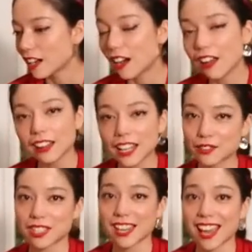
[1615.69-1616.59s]
And all I
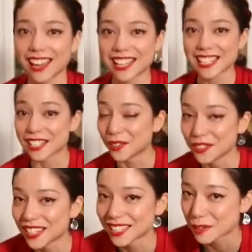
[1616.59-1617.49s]
have to say is I
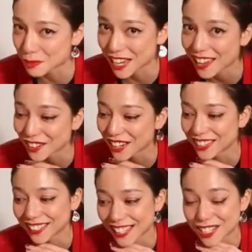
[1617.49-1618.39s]
don't think it's a potato.
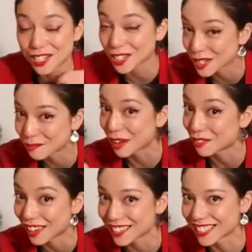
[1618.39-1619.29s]
I think that's just
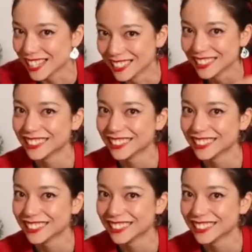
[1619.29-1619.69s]
my face.